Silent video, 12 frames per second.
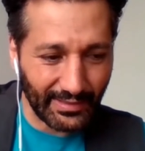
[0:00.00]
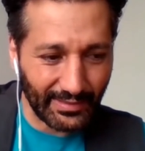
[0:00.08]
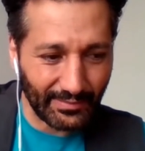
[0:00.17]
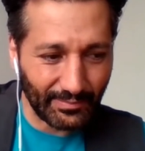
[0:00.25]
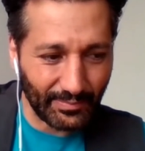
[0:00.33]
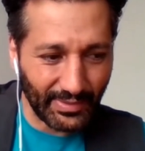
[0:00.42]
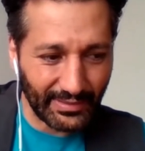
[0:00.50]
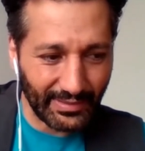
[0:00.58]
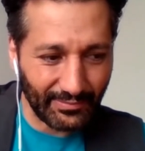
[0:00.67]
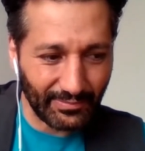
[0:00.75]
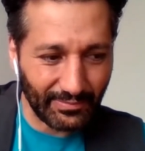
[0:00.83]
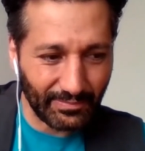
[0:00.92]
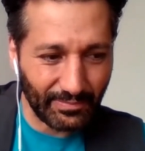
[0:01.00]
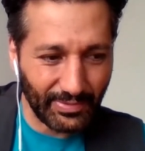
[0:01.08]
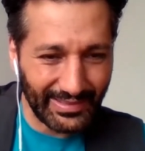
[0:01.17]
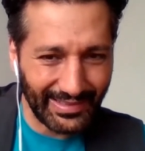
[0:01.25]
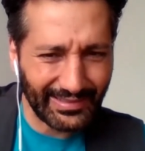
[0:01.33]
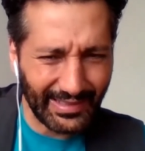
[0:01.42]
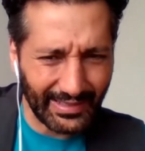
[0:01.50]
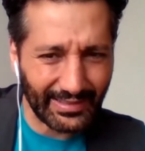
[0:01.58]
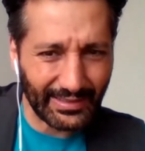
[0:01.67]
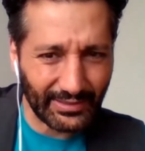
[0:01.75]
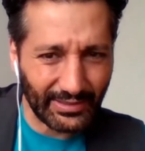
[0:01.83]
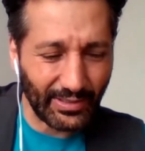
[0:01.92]
But we did kind of
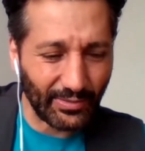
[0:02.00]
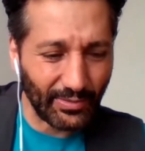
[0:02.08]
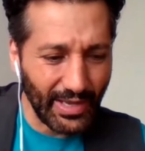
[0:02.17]
let go.